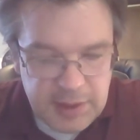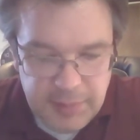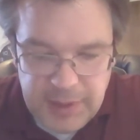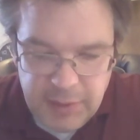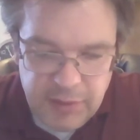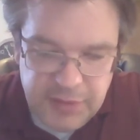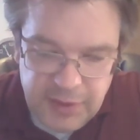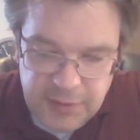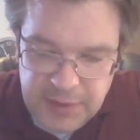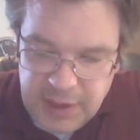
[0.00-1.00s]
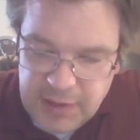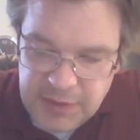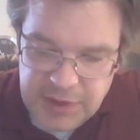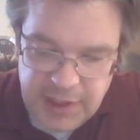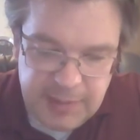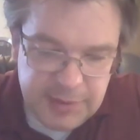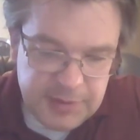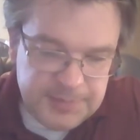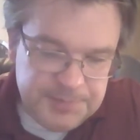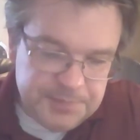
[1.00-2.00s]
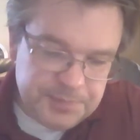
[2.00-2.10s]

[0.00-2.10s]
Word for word: The big reveal at the end of the chapter